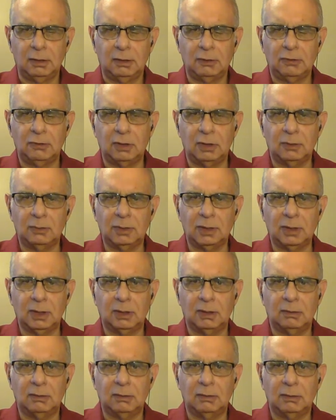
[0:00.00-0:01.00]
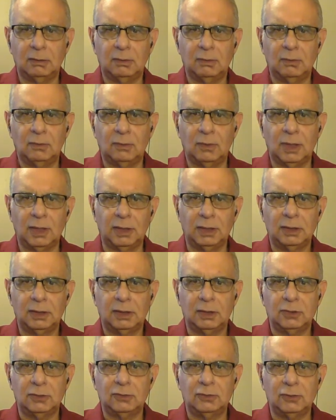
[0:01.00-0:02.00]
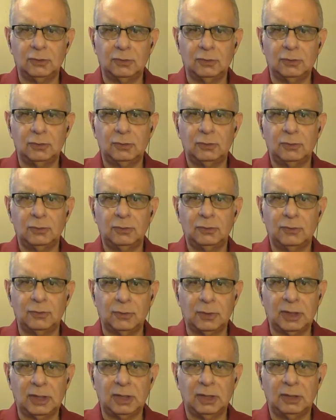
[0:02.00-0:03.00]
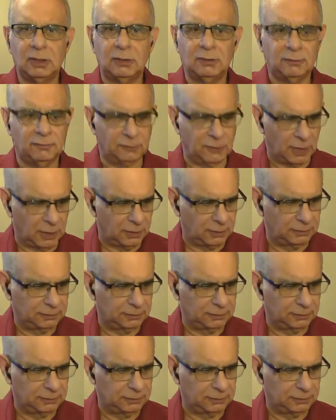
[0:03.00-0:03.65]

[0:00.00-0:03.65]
So here we go. 1, 2, 3, 4.